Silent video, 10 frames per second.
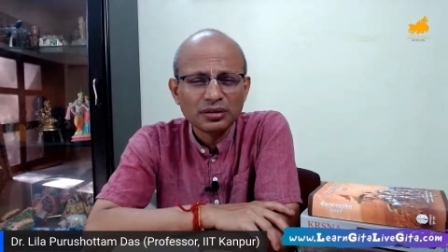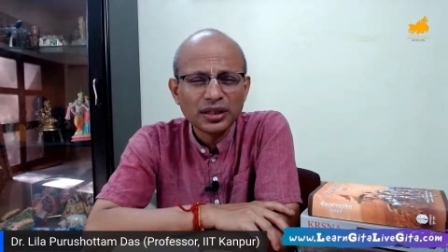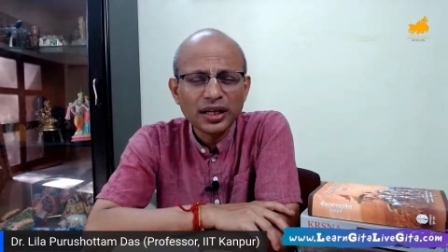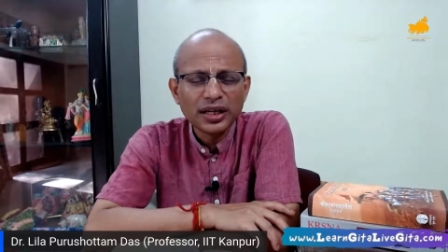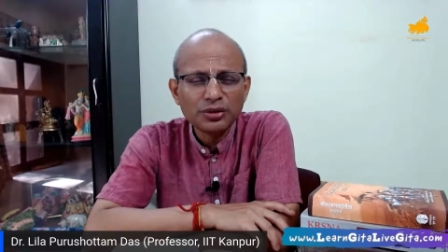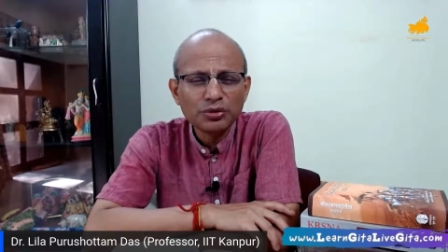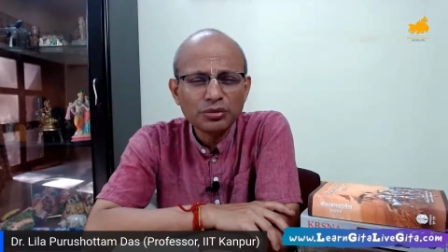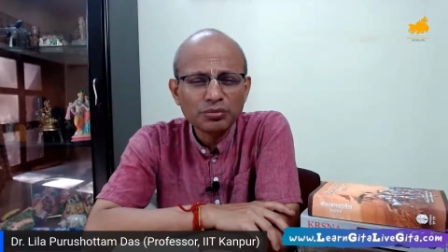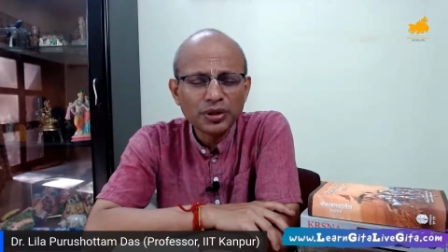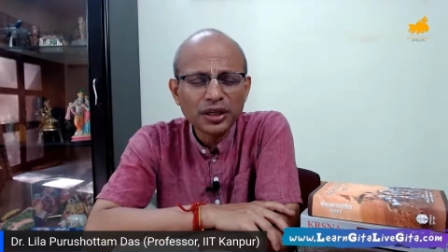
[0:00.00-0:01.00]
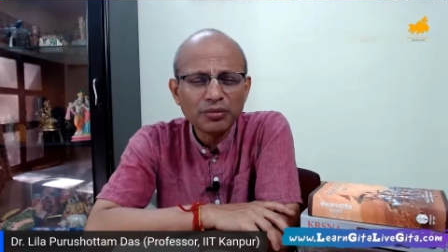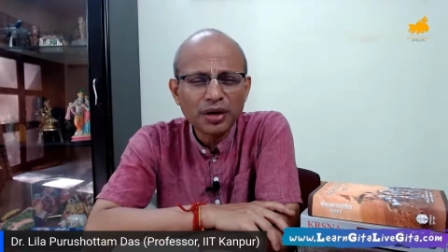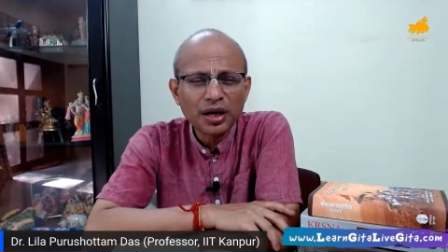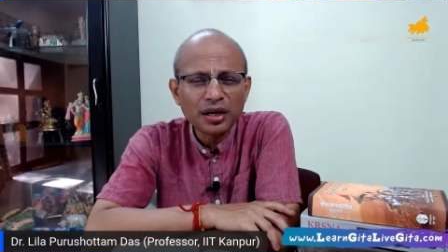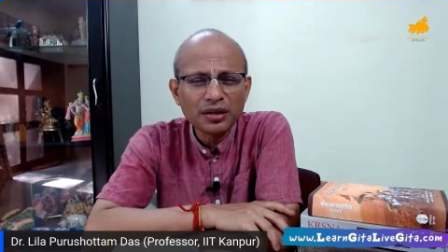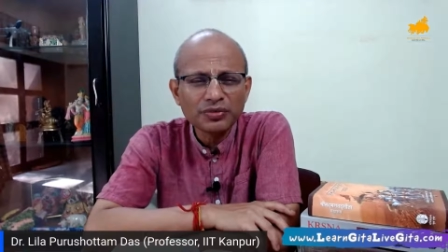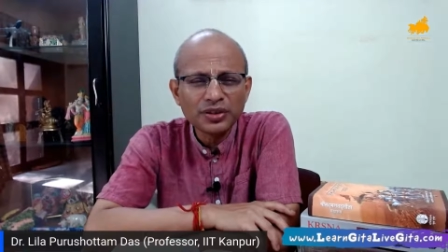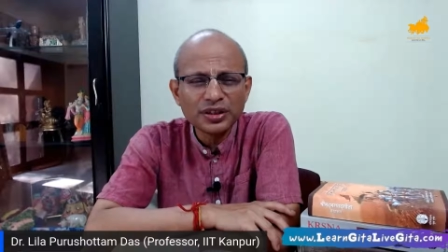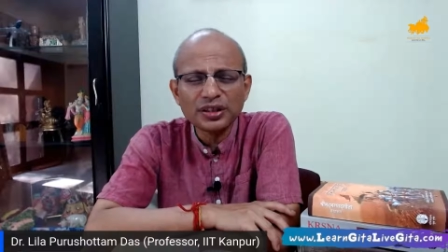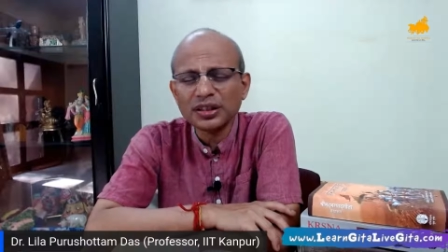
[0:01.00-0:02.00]
Then you become hard of
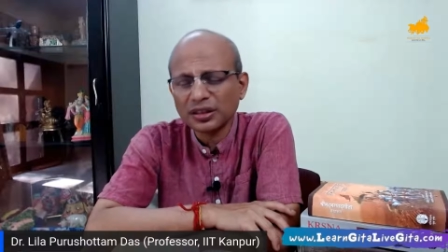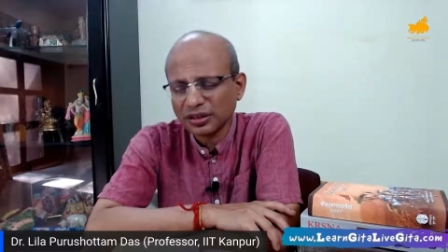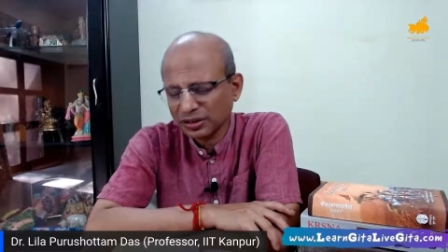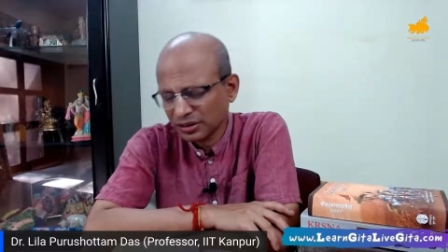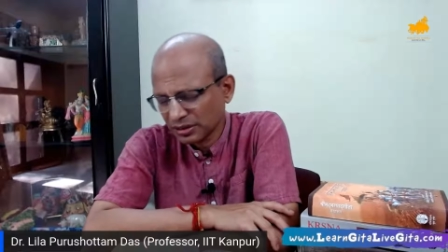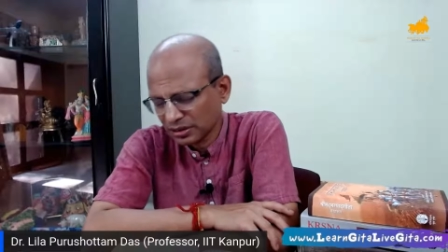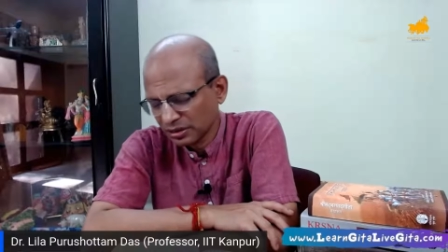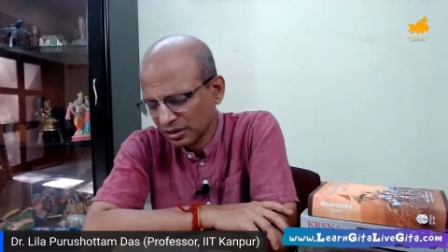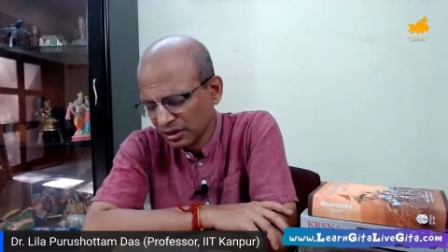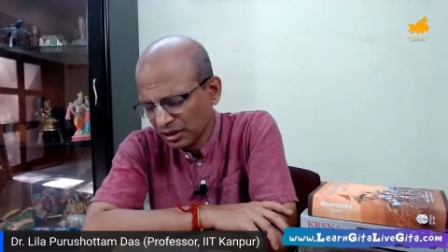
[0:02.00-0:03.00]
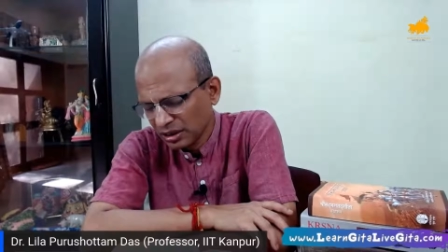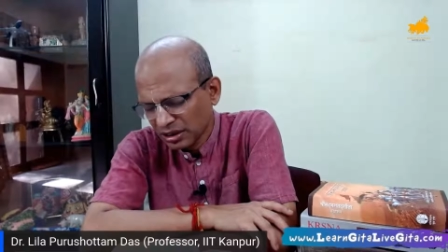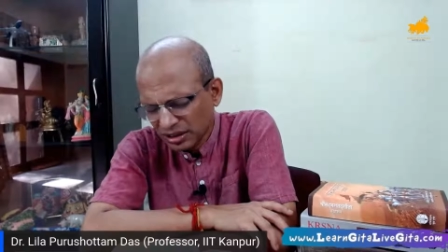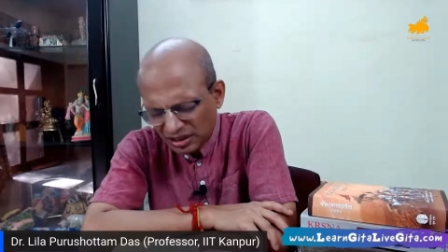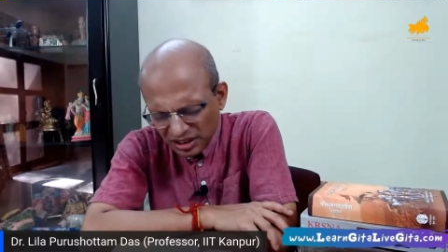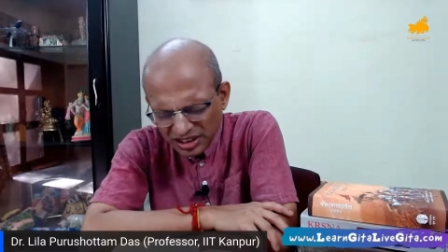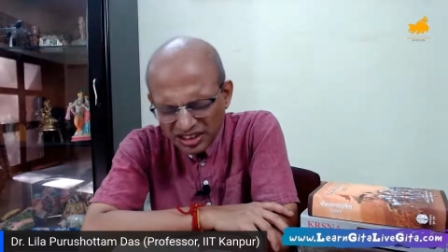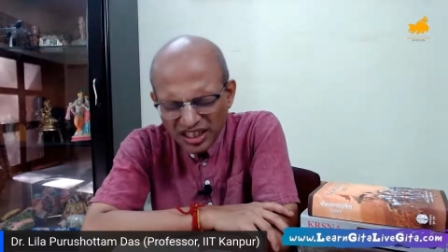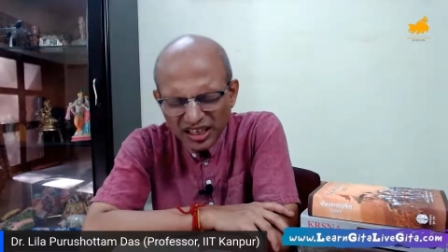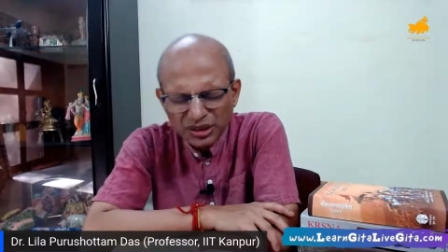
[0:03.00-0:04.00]
hearing.
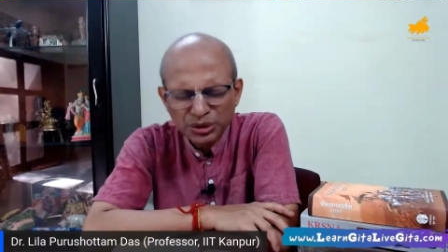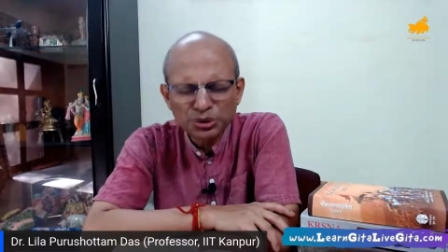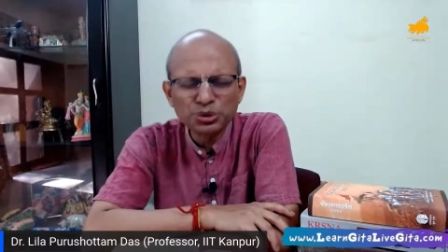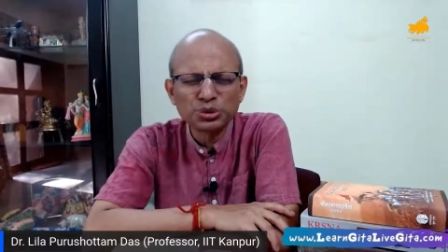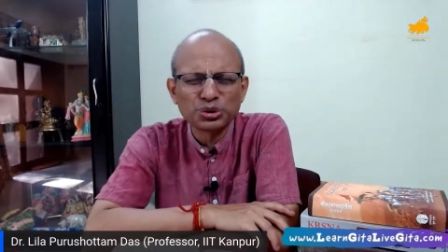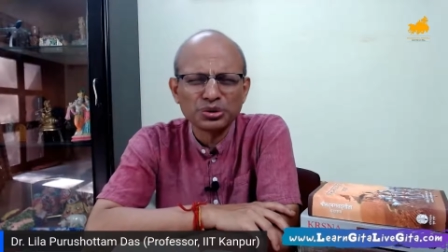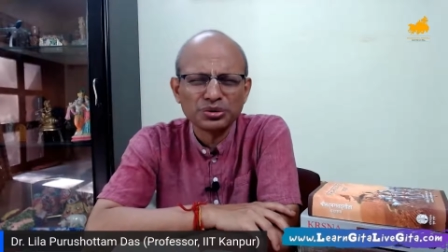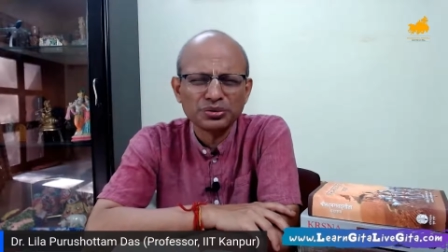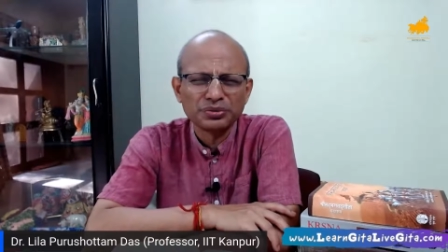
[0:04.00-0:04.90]
These are truth.